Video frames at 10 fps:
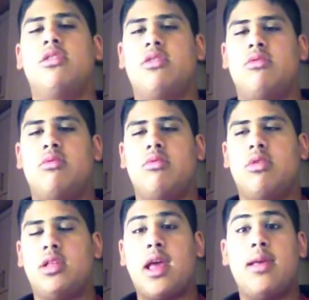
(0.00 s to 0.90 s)
So
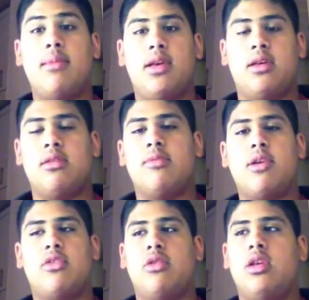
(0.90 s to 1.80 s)
cabling,
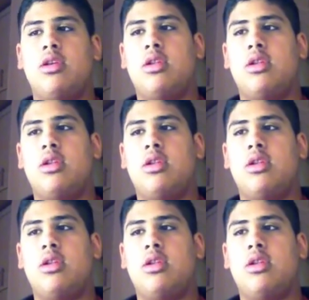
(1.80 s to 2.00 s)
especially,